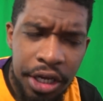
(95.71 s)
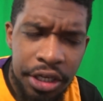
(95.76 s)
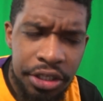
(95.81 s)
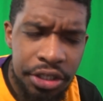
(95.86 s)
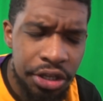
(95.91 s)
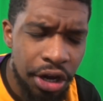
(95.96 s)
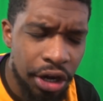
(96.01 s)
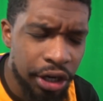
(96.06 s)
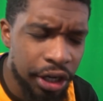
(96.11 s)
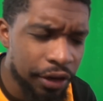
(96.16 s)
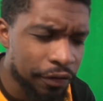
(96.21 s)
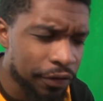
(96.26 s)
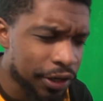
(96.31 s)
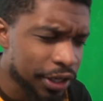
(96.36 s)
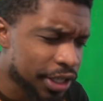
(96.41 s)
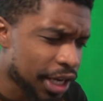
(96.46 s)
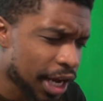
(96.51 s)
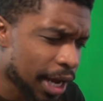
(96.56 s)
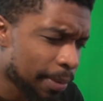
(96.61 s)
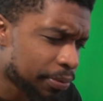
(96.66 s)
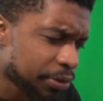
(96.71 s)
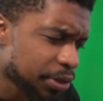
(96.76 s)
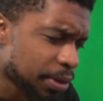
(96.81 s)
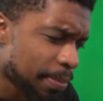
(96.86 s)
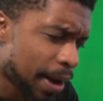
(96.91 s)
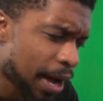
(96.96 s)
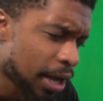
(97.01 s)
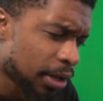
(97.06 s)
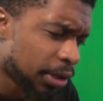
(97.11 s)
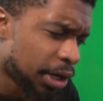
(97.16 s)
Start giving examples
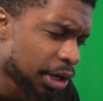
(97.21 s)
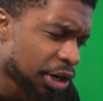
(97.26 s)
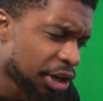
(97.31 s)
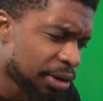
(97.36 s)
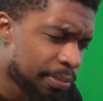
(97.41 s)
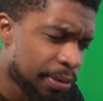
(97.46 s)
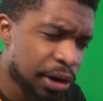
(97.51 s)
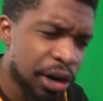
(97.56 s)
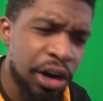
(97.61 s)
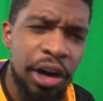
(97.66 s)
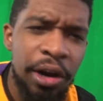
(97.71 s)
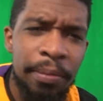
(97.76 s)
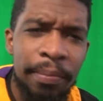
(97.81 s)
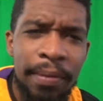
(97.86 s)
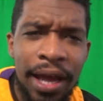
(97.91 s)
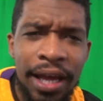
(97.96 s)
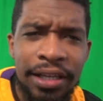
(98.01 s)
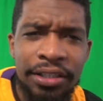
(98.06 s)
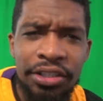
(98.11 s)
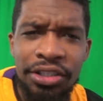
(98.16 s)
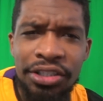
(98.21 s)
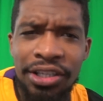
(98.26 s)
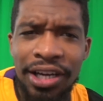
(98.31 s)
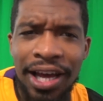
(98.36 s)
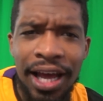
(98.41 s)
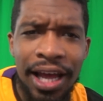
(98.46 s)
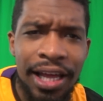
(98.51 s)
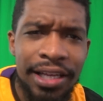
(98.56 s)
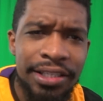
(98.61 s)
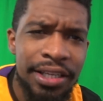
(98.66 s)
about Larry Bird, Magic
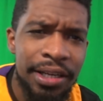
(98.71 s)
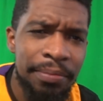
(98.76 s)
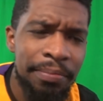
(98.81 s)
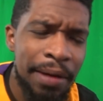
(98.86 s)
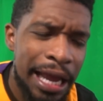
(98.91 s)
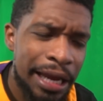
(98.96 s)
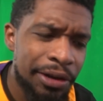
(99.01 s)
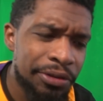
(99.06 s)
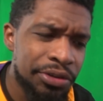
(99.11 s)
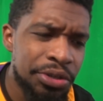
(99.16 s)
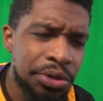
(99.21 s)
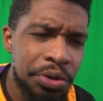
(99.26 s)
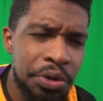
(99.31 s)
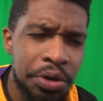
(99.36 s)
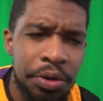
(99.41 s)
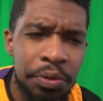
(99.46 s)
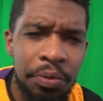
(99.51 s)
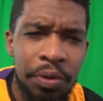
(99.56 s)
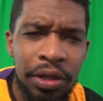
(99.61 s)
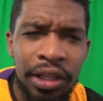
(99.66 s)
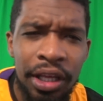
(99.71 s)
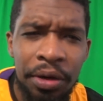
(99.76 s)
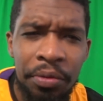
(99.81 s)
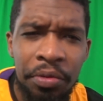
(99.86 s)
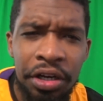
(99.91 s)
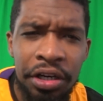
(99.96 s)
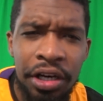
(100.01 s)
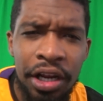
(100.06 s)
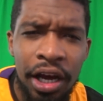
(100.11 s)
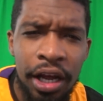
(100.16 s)
Johnson, Michael Jordan, what they
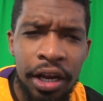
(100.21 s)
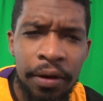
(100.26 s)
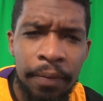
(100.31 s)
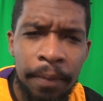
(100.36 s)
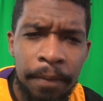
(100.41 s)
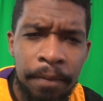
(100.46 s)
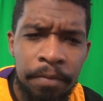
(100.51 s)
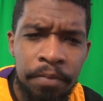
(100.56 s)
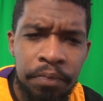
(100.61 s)
would have done.